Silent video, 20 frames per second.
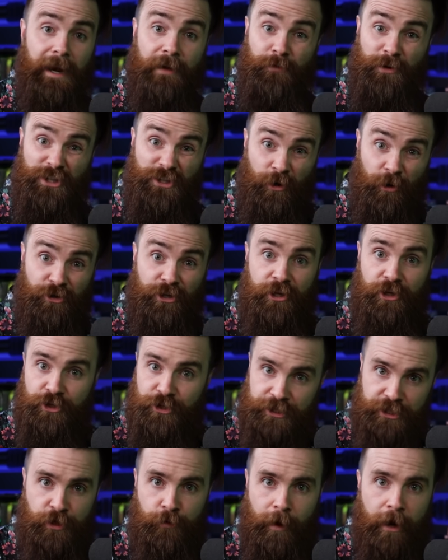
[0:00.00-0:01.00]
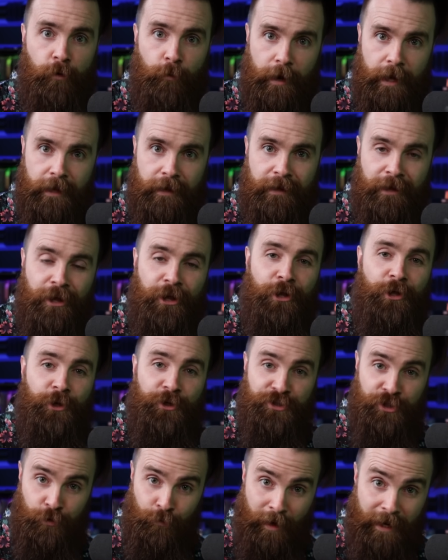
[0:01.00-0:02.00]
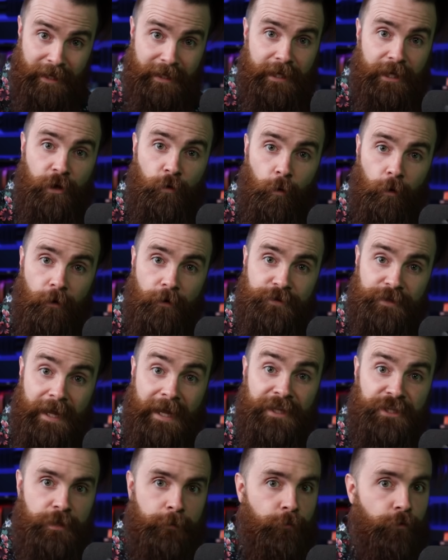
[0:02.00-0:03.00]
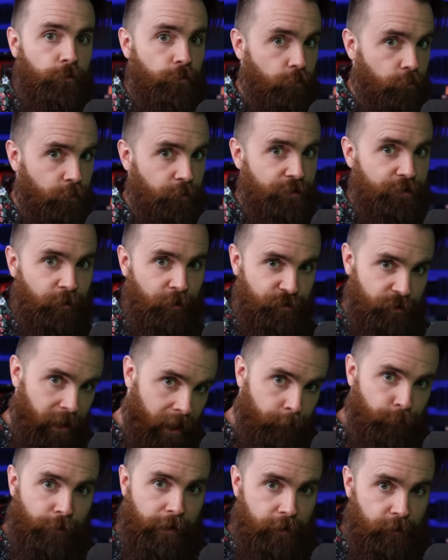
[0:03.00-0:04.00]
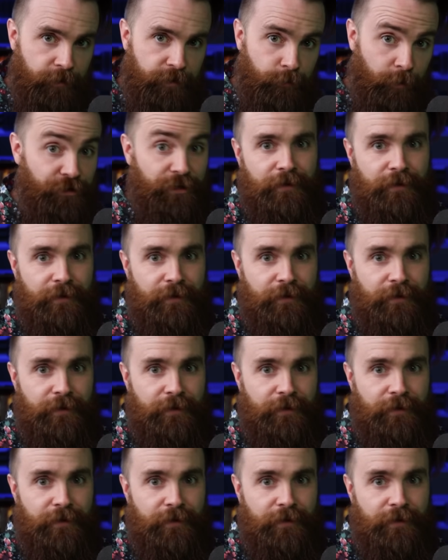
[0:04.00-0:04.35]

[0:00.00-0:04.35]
And if we search in just the right way, using the right keywords and some Google search operators,